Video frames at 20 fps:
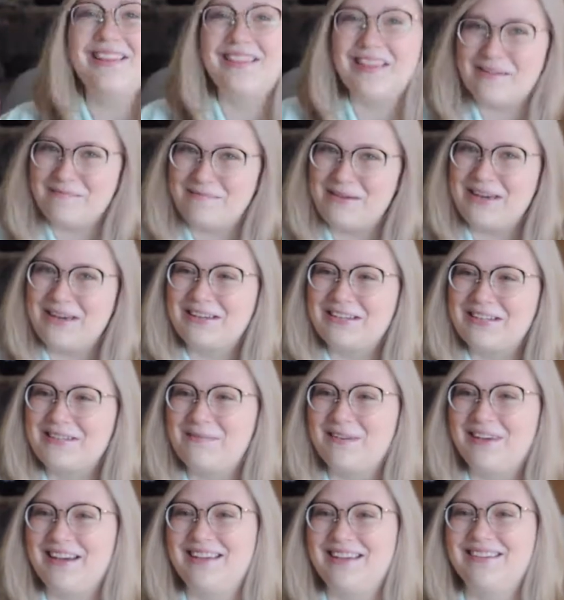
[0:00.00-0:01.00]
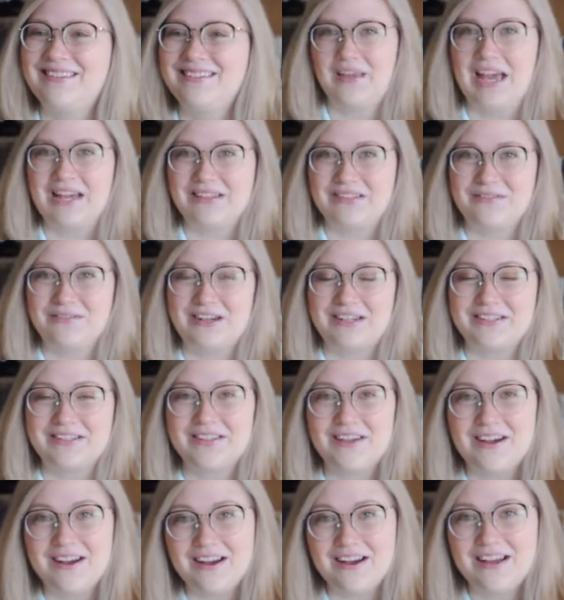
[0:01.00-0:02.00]
Let me explain. As you guys
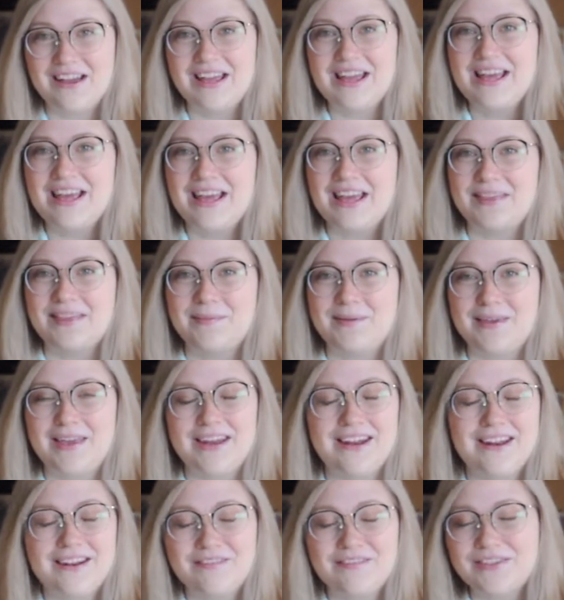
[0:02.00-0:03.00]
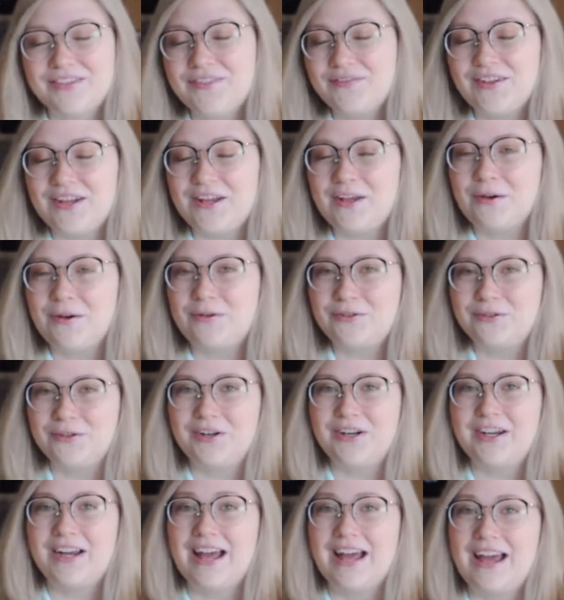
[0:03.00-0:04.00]
saw at the beginning of this video,
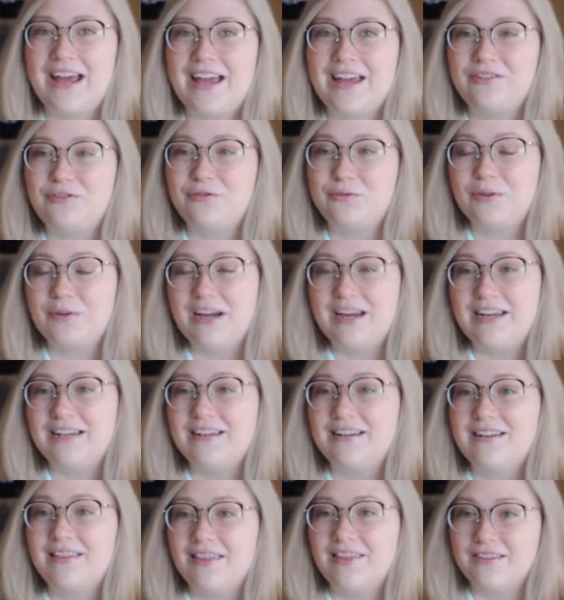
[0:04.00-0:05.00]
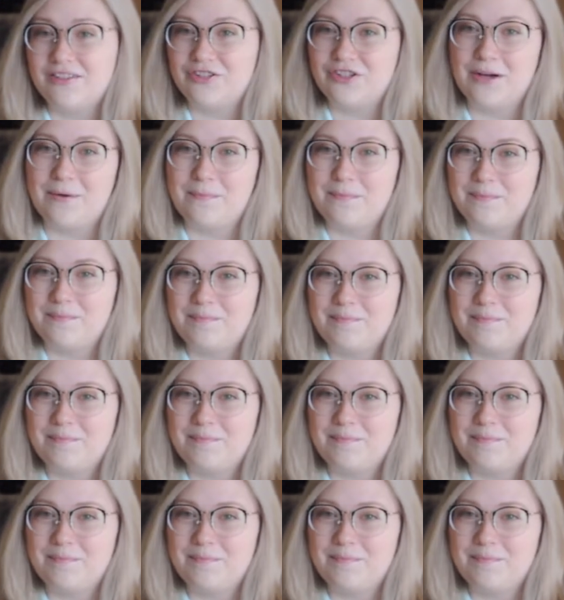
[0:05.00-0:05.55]
Jordan and I joined the gym.